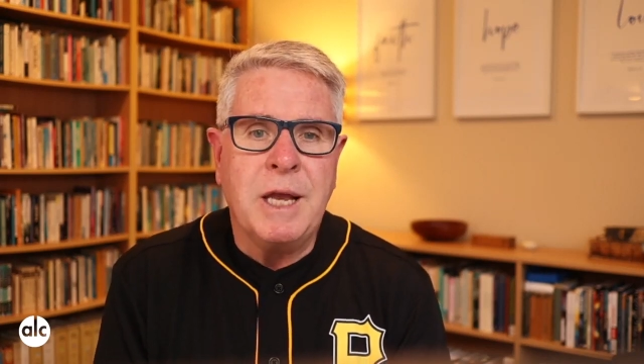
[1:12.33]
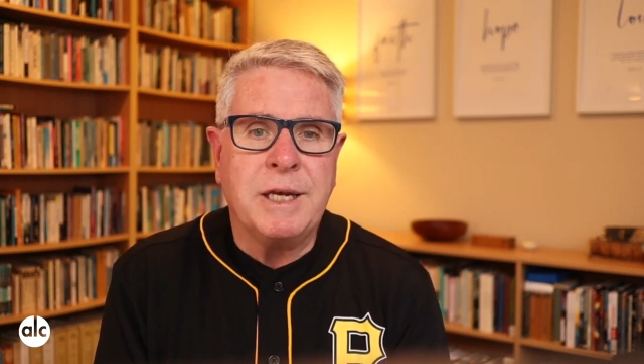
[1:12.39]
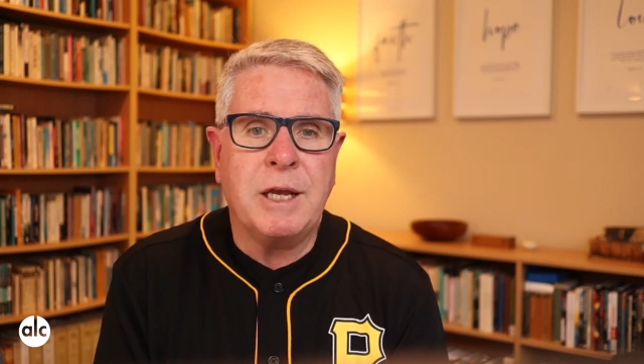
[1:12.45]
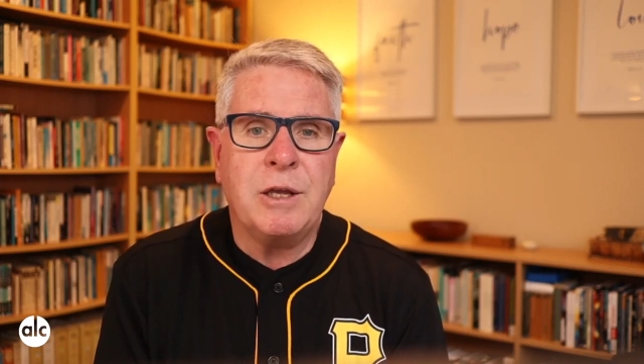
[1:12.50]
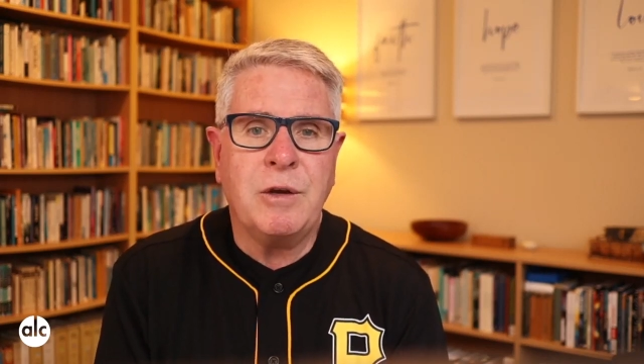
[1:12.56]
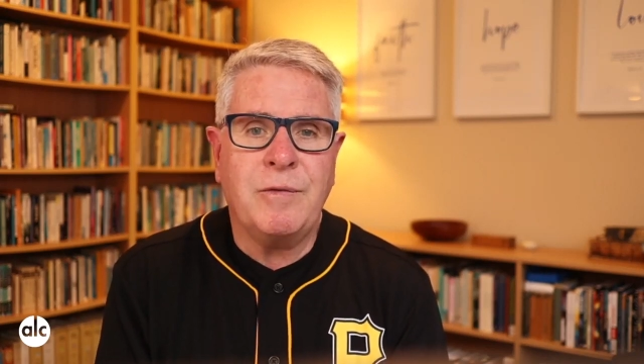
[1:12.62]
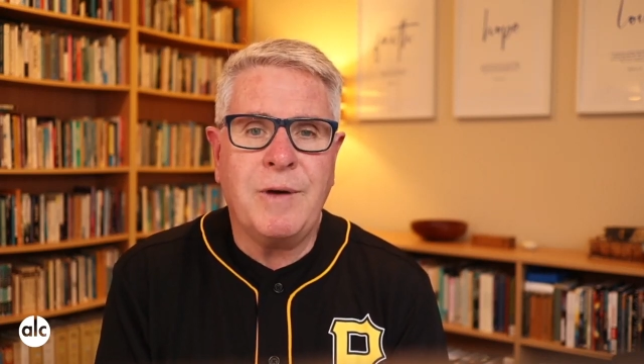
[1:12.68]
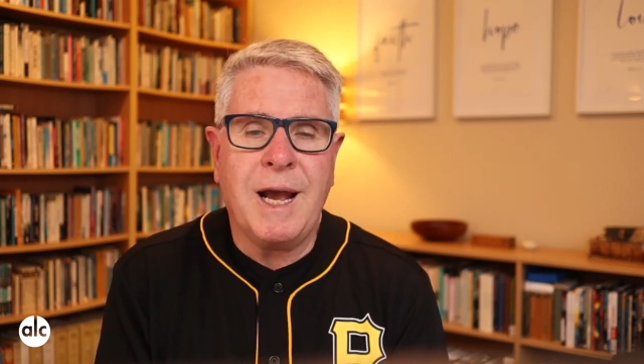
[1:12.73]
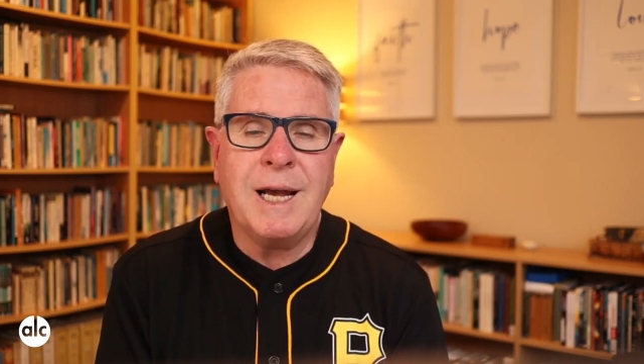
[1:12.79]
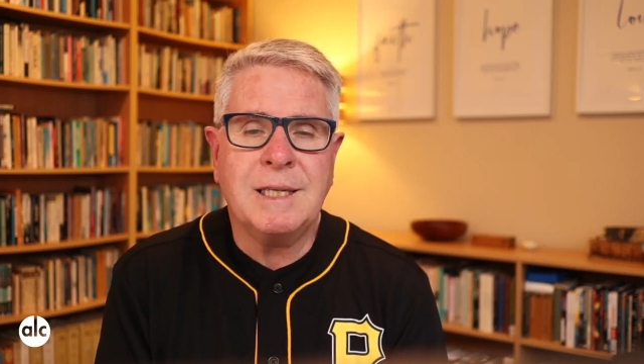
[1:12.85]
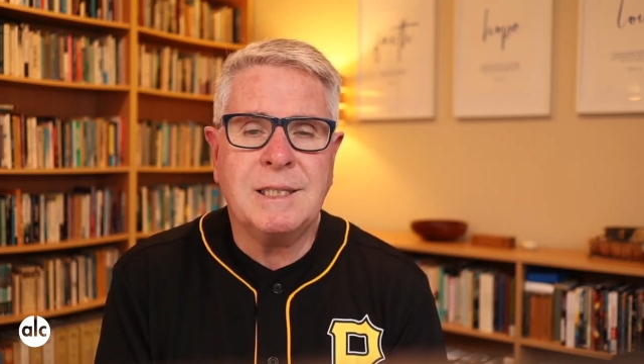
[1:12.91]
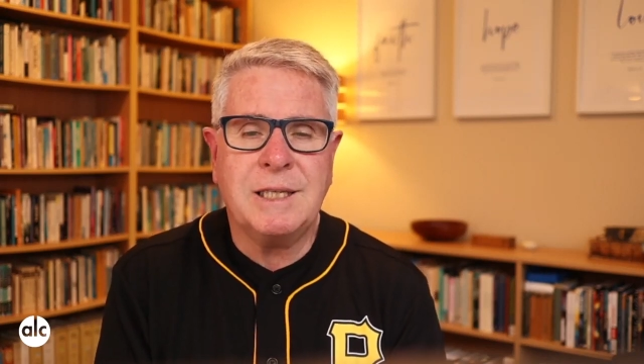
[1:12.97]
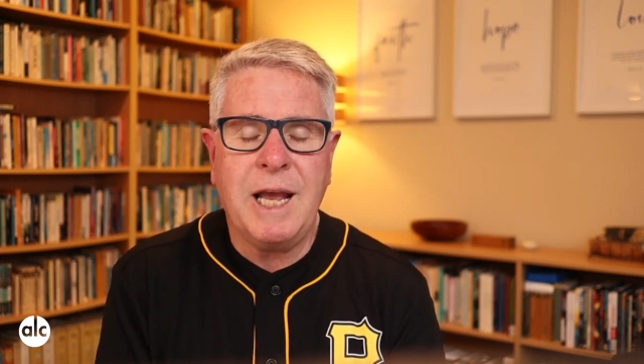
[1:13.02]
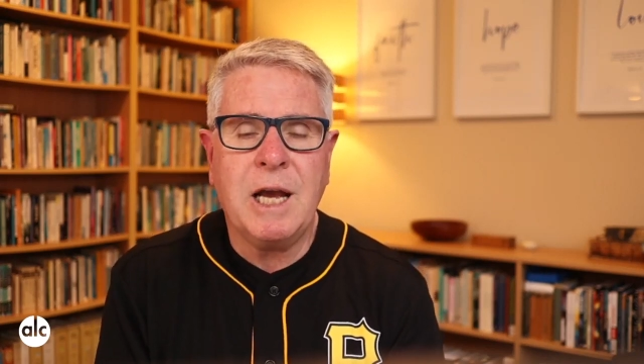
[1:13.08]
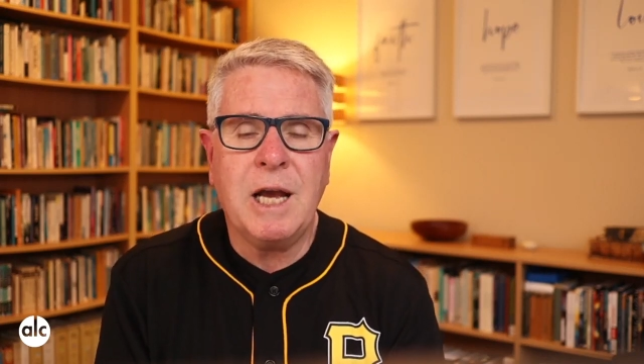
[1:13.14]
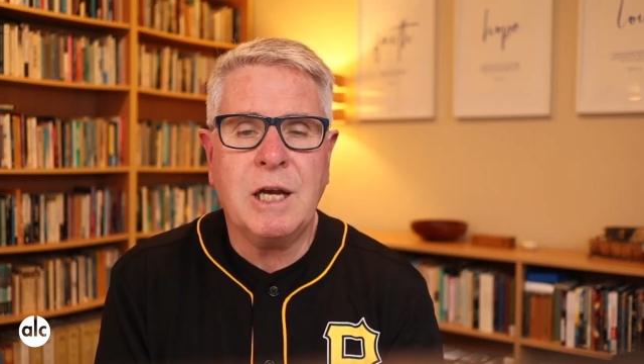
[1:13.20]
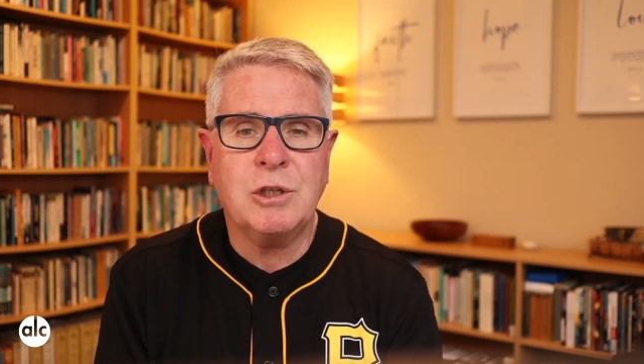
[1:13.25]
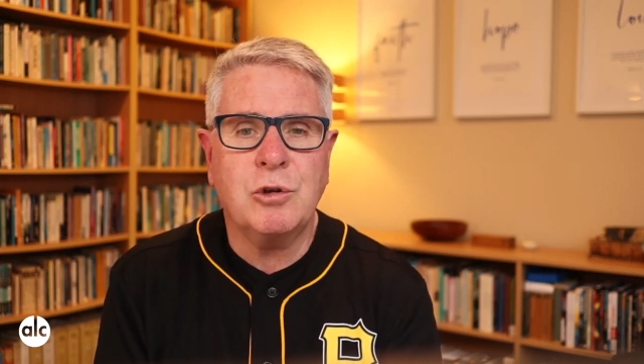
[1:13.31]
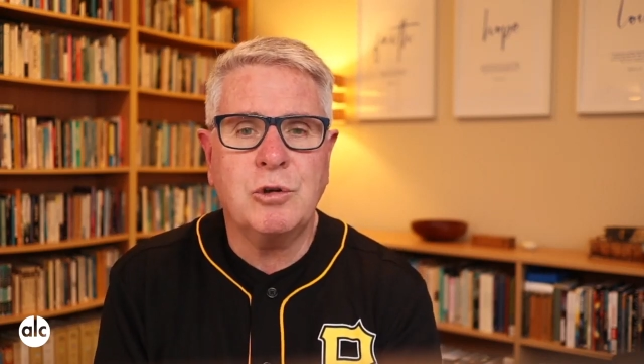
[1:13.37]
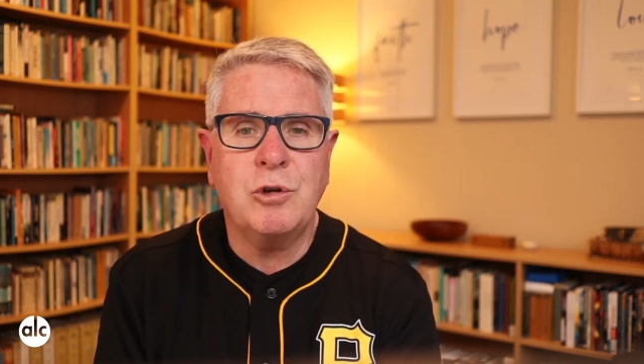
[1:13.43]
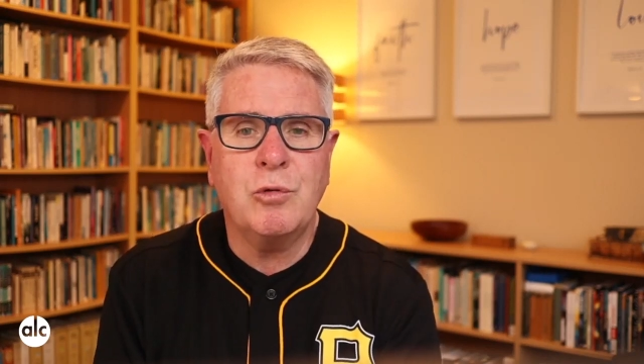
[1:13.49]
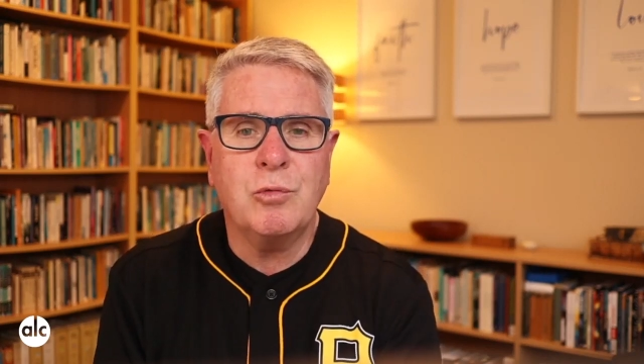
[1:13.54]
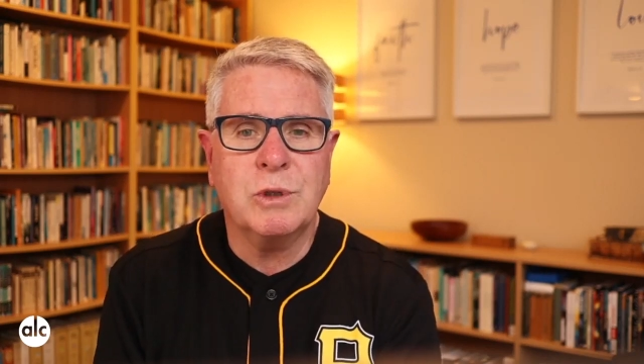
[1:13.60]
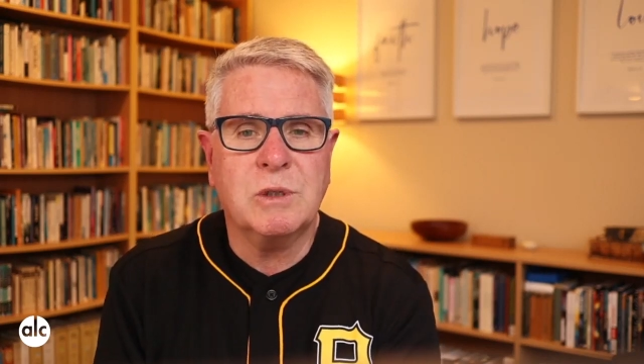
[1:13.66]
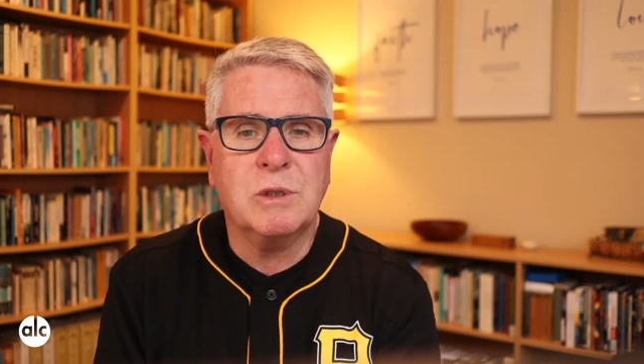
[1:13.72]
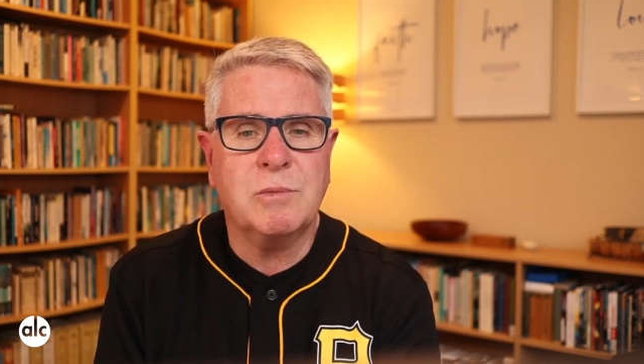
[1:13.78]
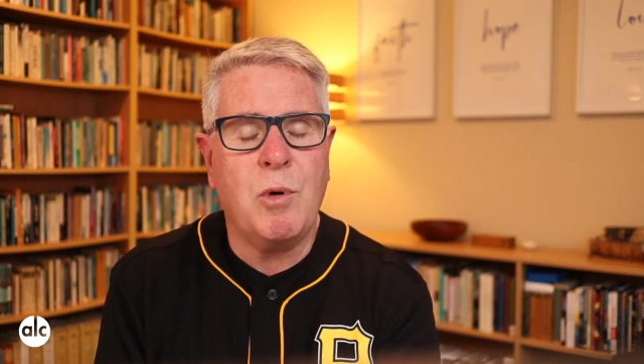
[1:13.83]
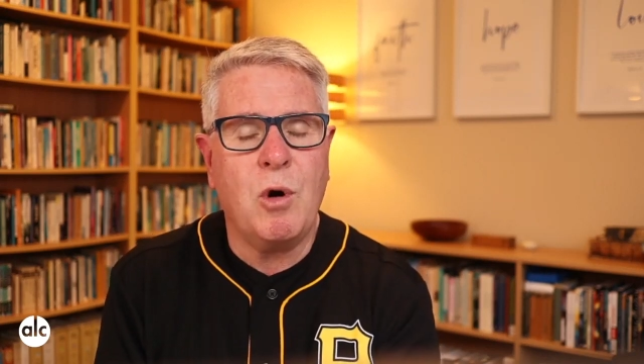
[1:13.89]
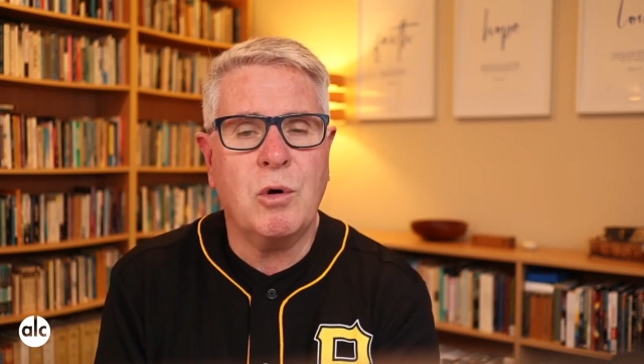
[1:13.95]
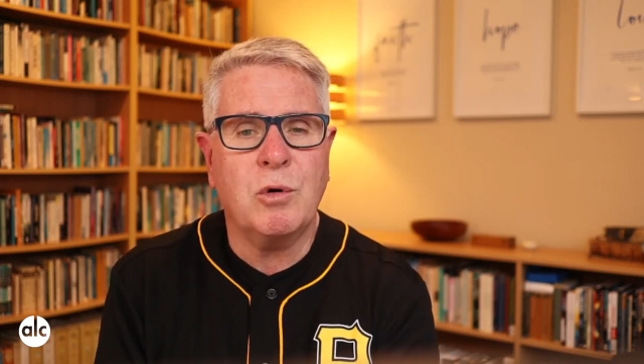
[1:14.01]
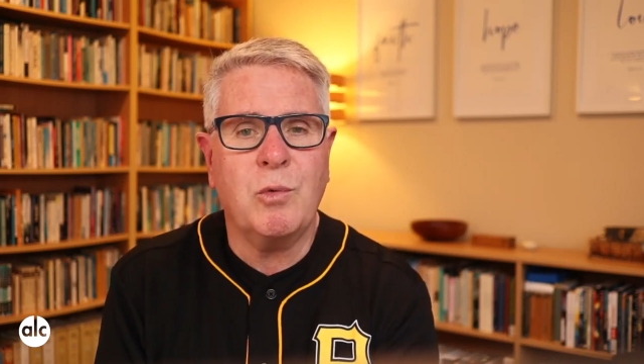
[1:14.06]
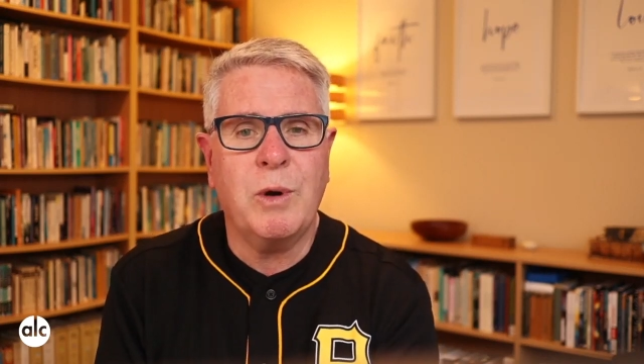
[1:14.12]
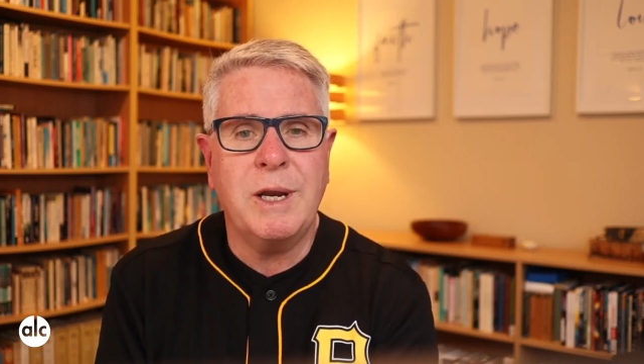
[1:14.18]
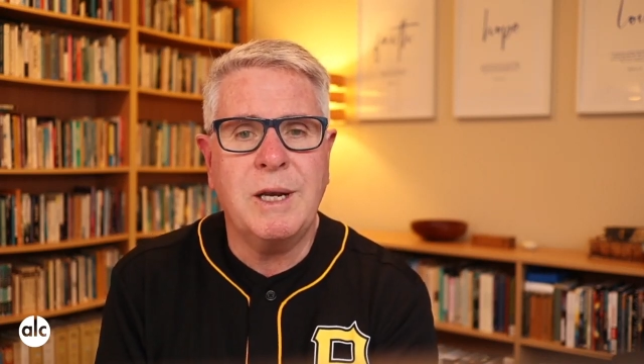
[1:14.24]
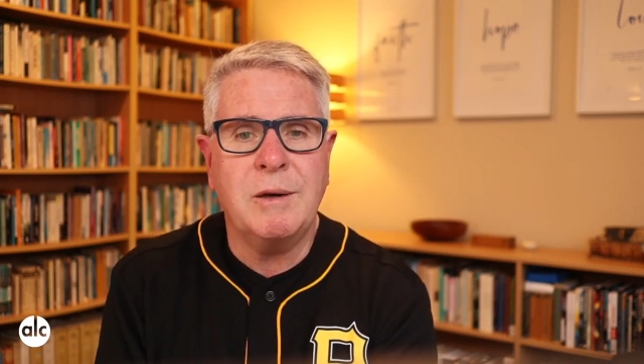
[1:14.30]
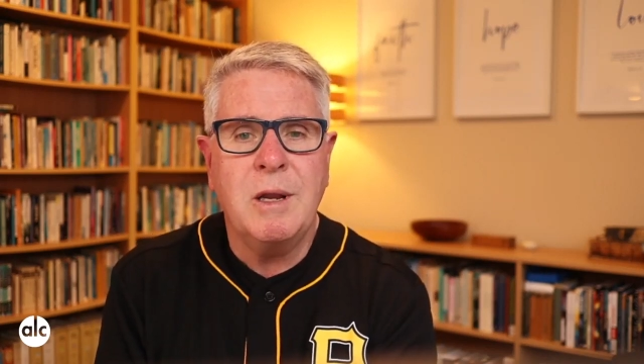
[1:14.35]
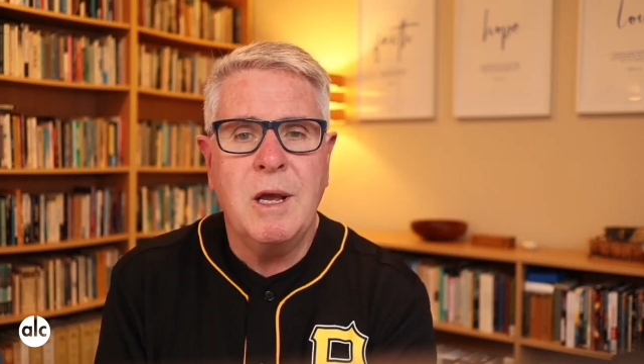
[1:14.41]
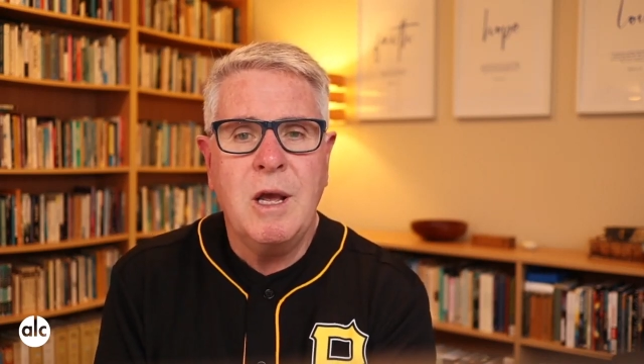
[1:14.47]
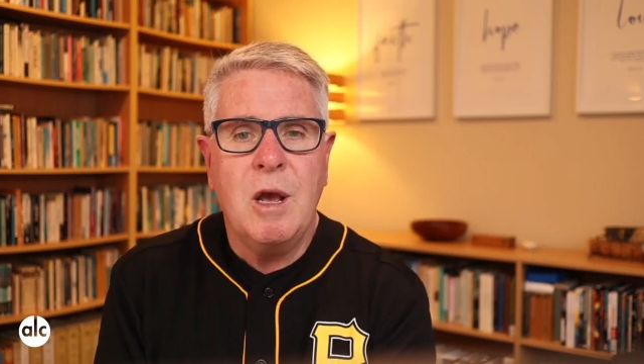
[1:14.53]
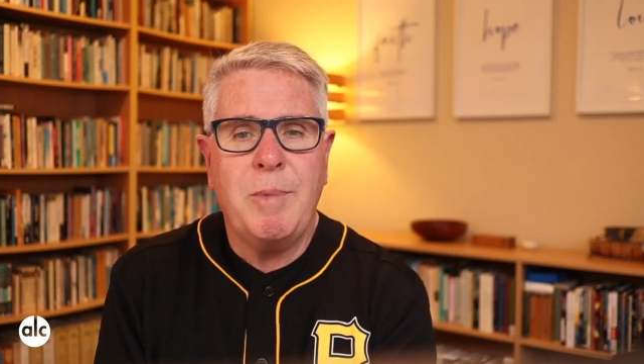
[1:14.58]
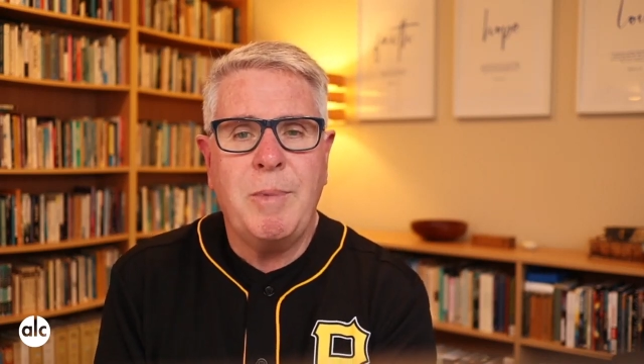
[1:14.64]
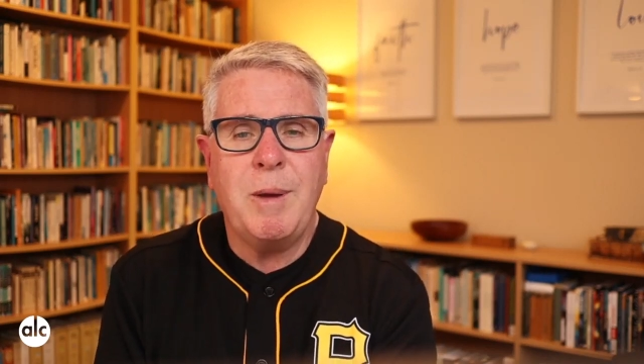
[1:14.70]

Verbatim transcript: Now, you've asked how should you respond when